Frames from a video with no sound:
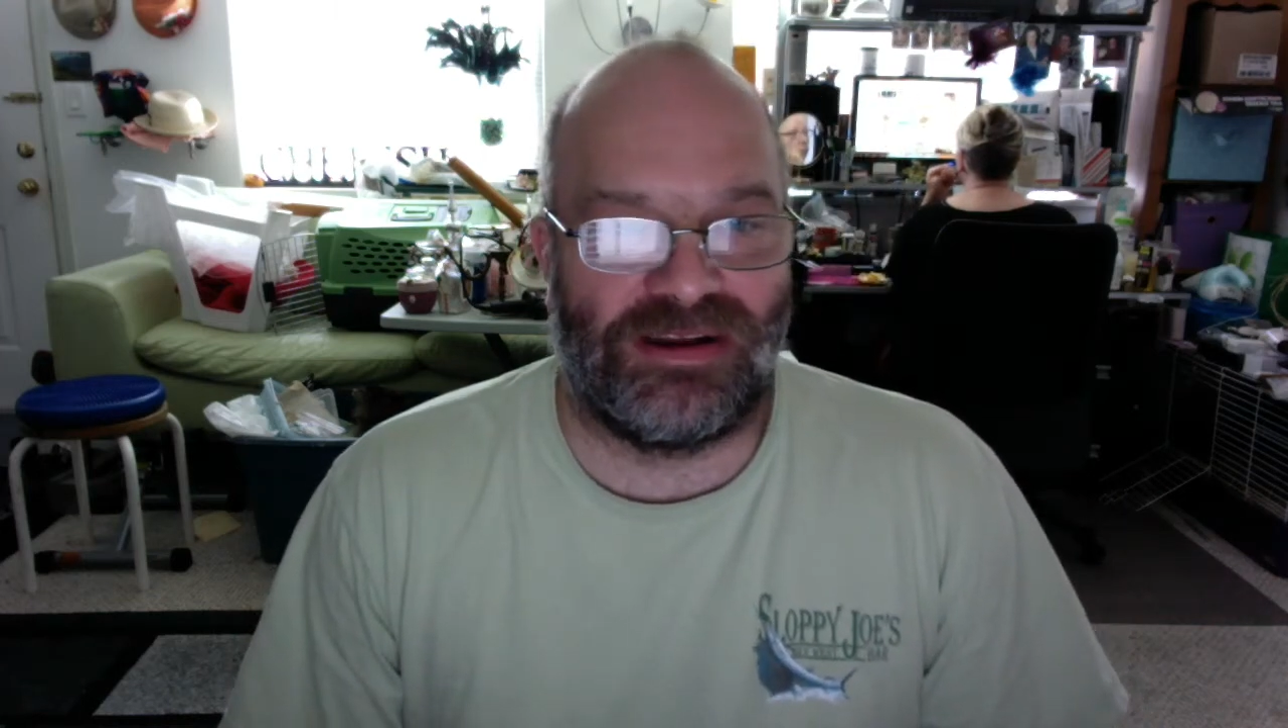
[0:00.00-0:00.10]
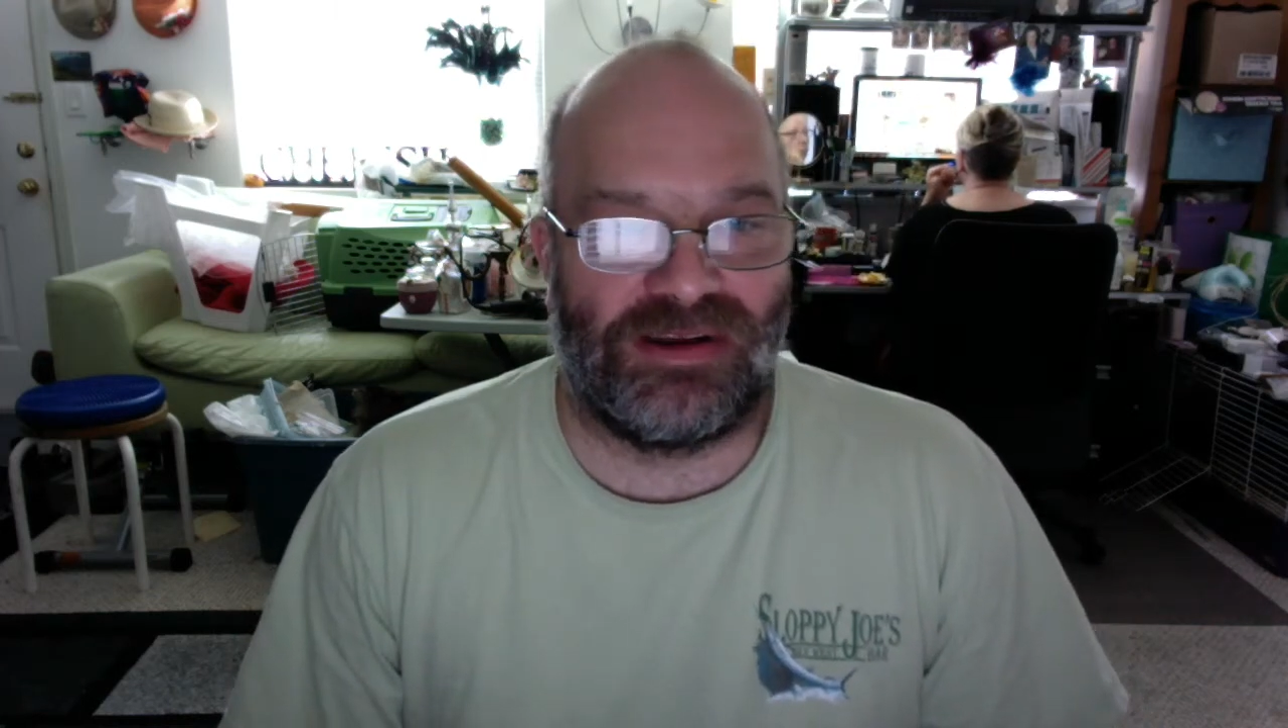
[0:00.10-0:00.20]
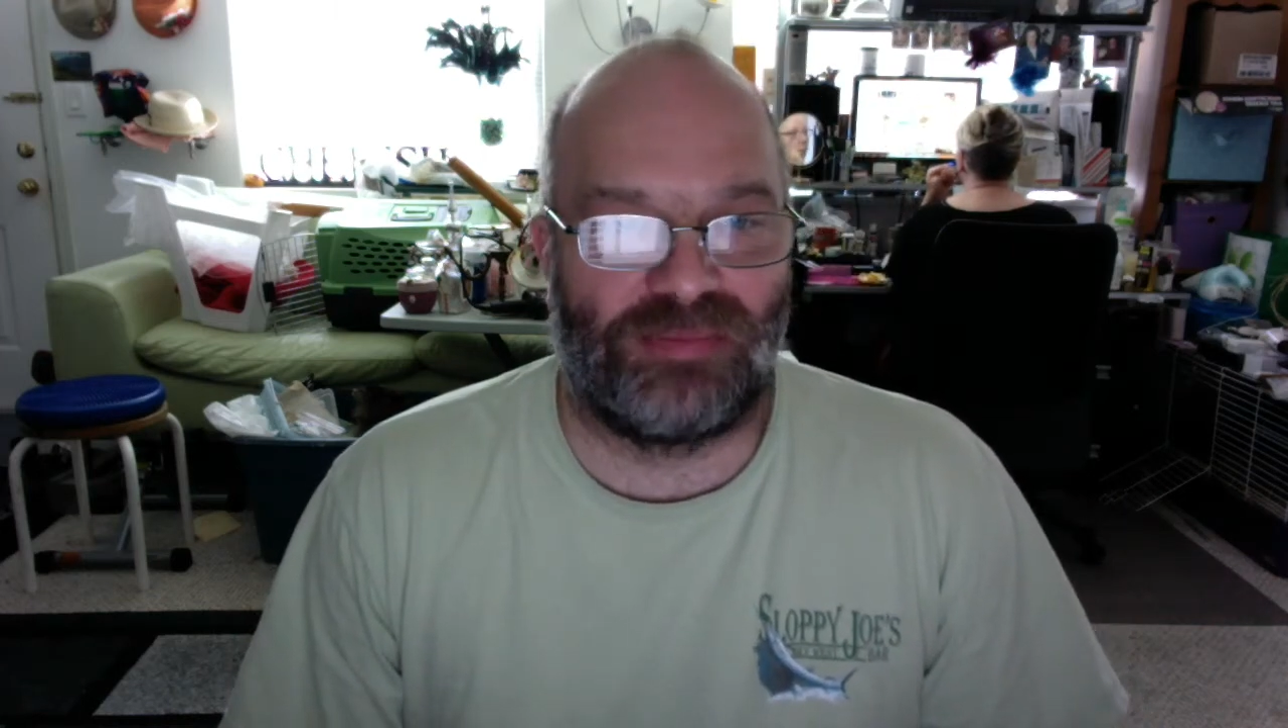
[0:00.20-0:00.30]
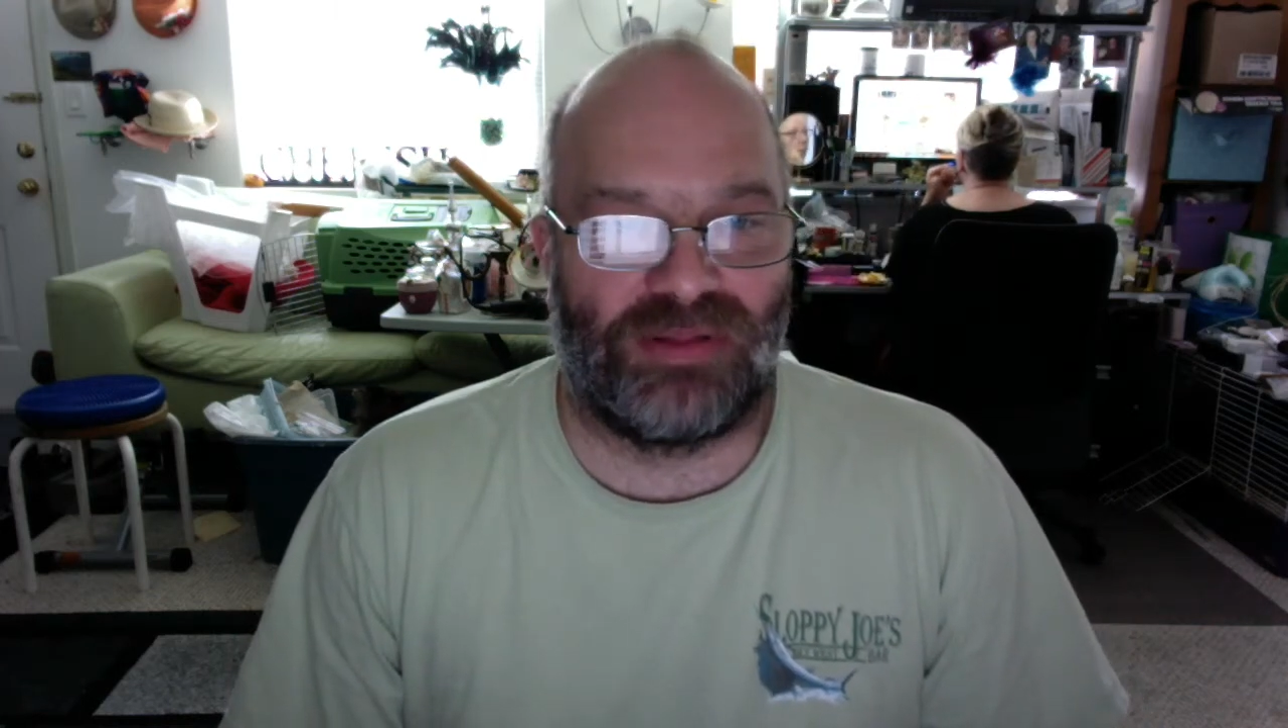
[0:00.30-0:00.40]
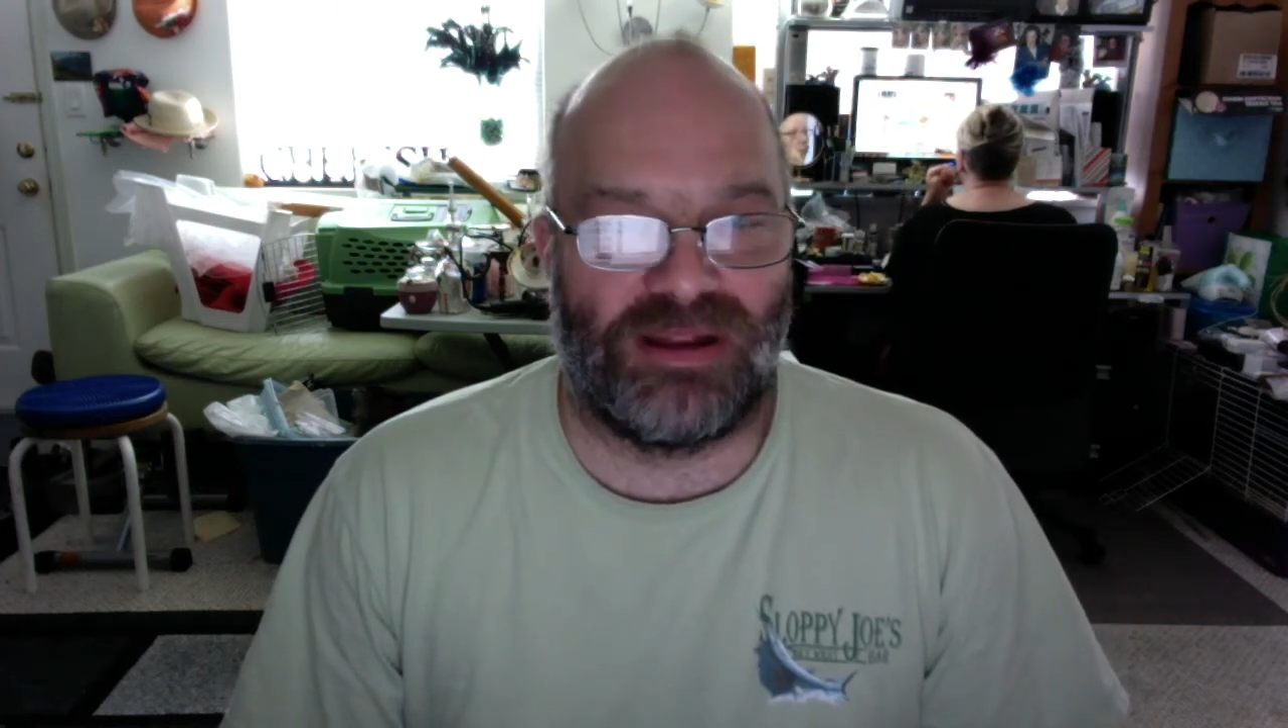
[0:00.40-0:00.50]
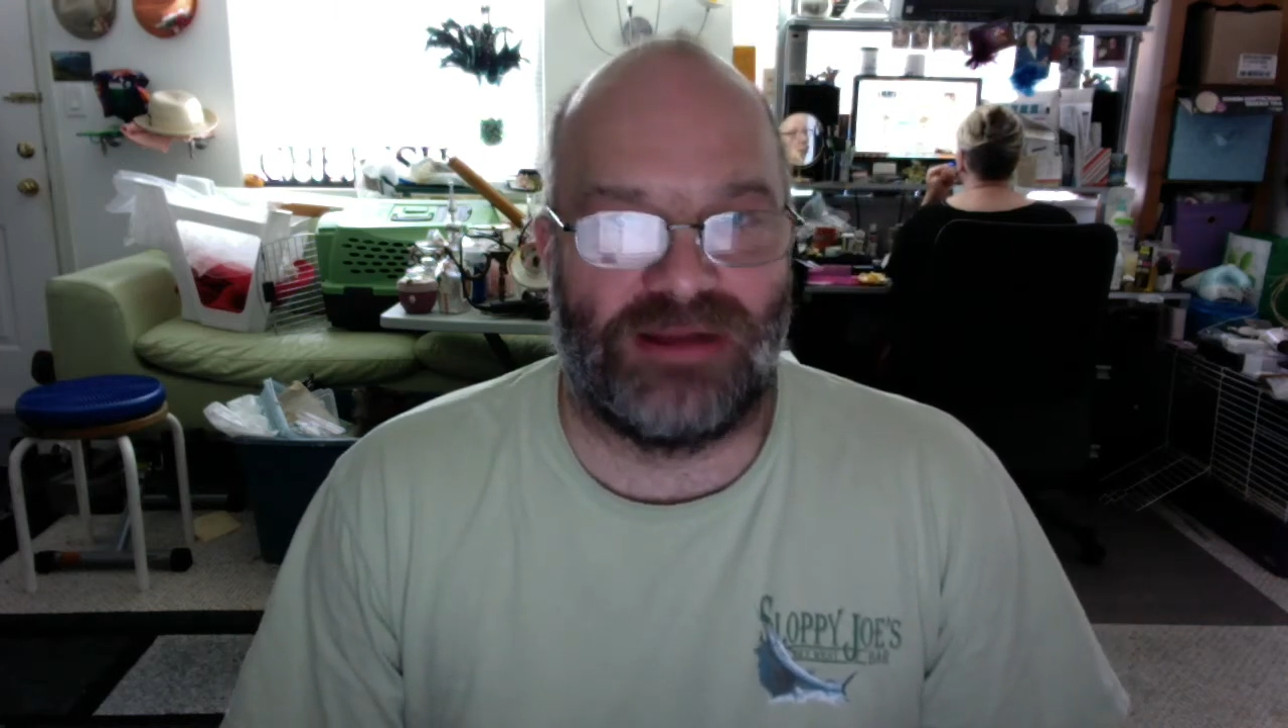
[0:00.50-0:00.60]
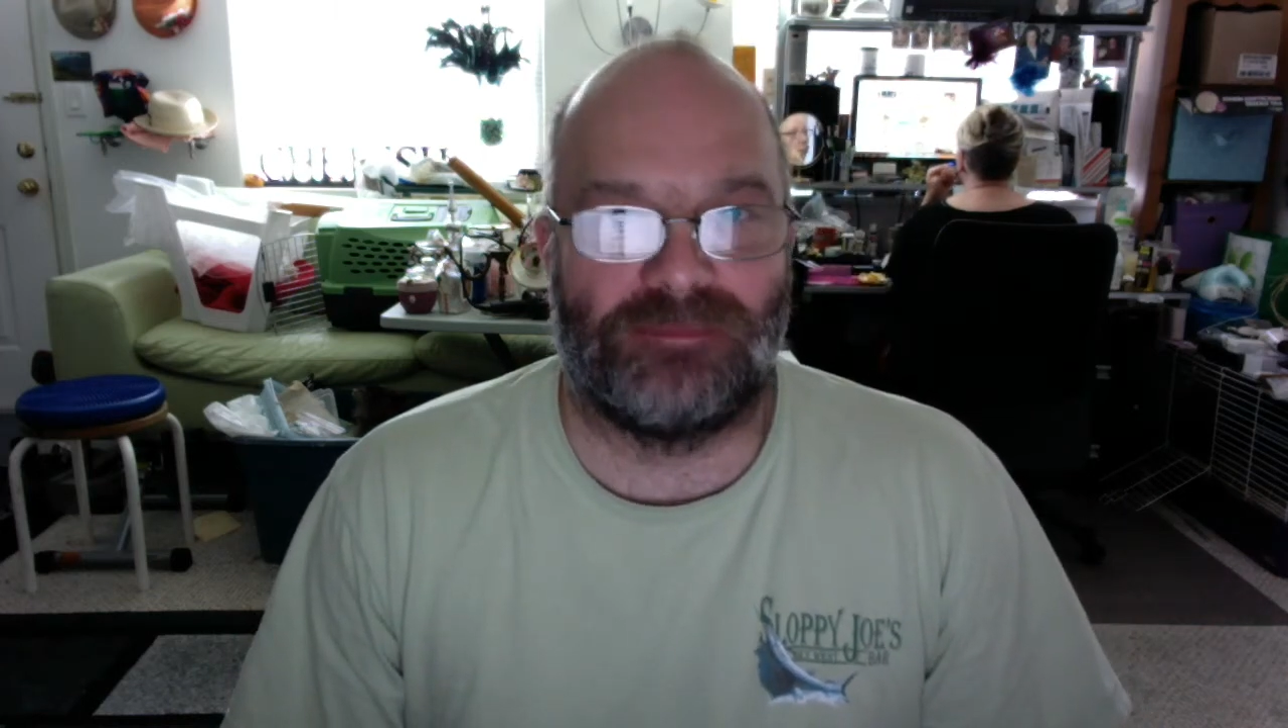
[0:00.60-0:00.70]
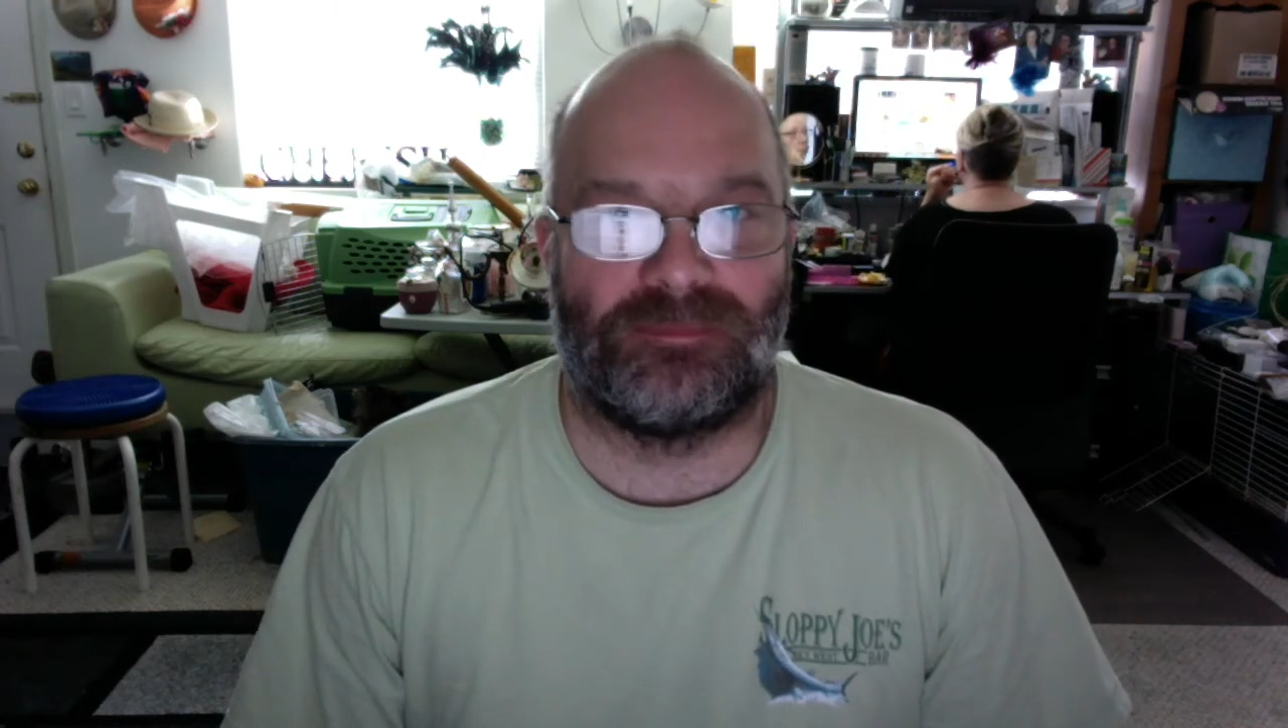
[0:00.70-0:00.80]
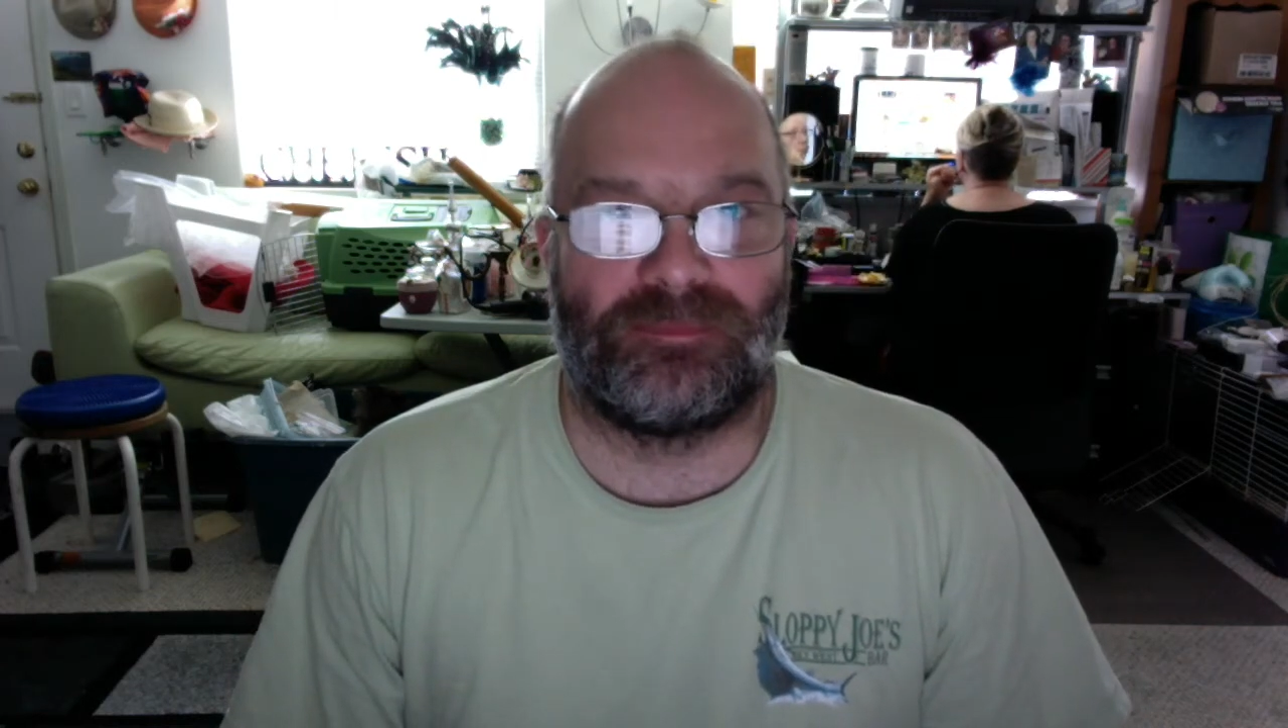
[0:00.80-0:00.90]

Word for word: airplane?